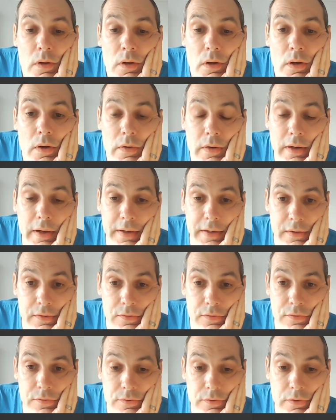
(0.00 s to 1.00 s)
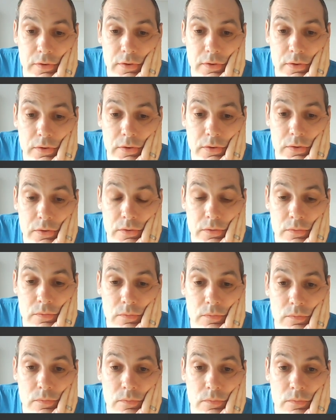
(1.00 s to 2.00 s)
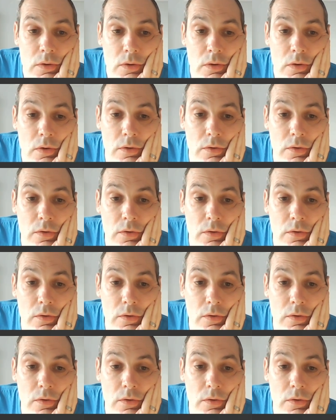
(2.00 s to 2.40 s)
Okay, so our